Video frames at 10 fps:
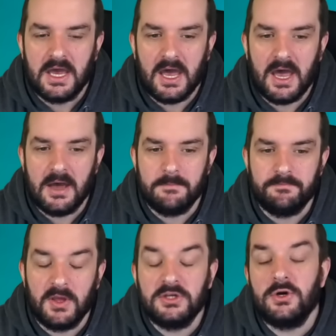
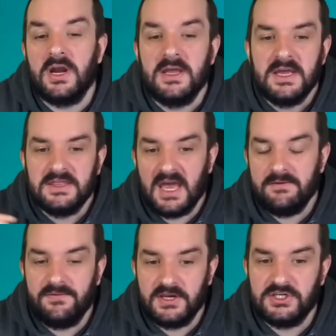that
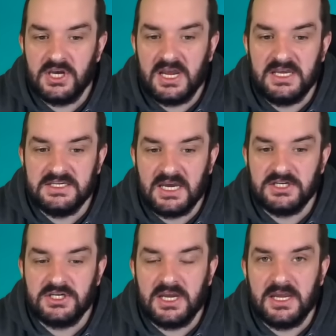fixture is
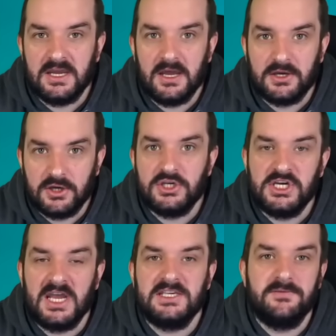actually a good
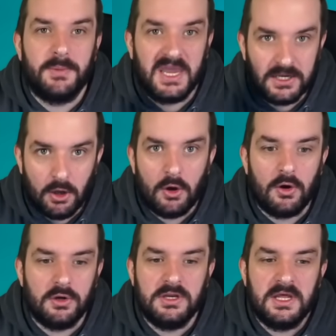chance of being
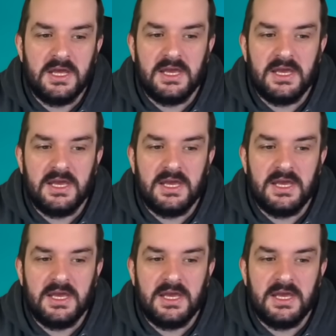on